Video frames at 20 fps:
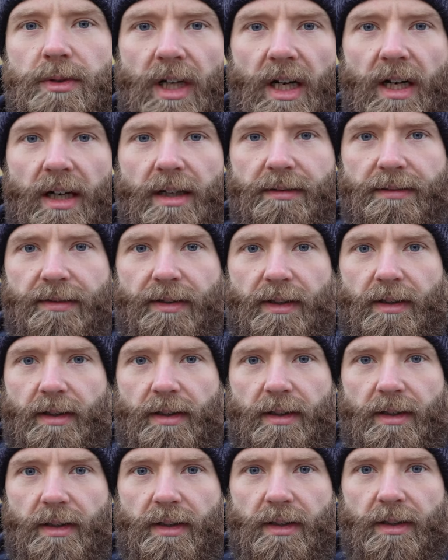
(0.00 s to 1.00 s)
nerve
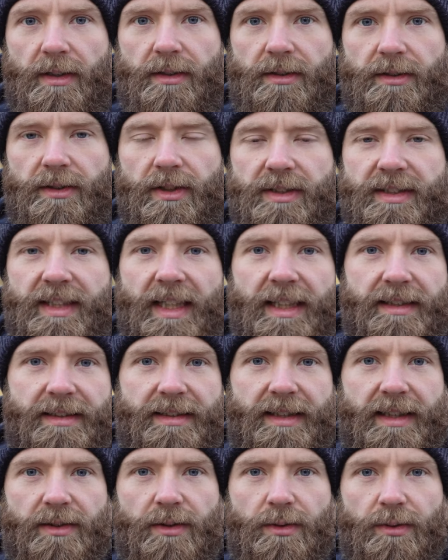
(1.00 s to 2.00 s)
that takes
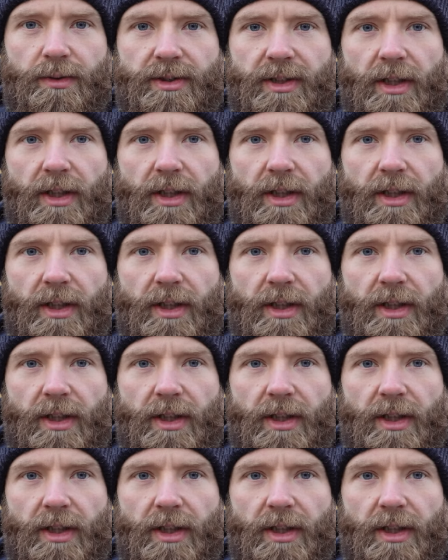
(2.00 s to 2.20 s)
signals.